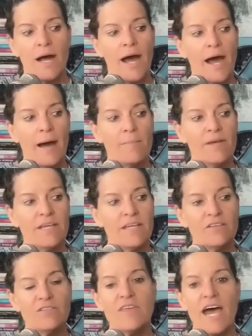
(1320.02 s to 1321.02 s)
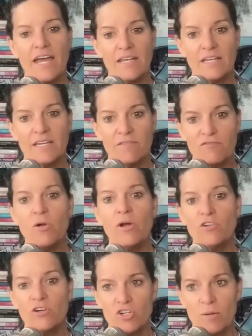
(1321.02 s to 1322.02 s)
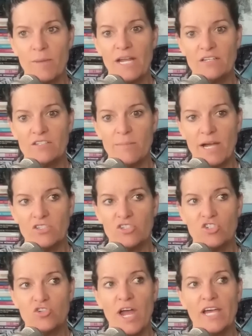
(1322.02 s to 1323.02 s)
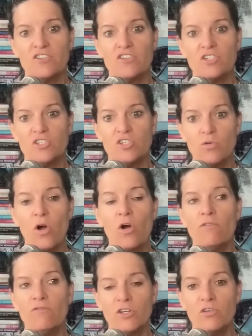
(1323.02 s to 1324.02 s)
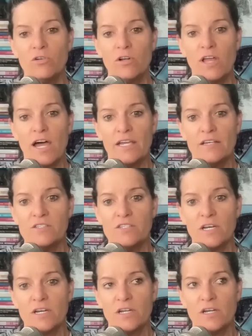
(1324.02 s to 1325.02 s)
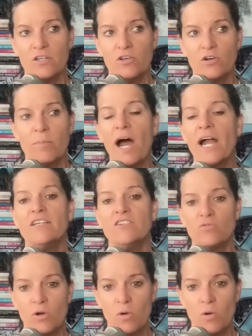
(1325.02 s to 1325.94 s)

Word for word: Um, is that if you're under a tremendous amount of stress, you overutilize uh, your body's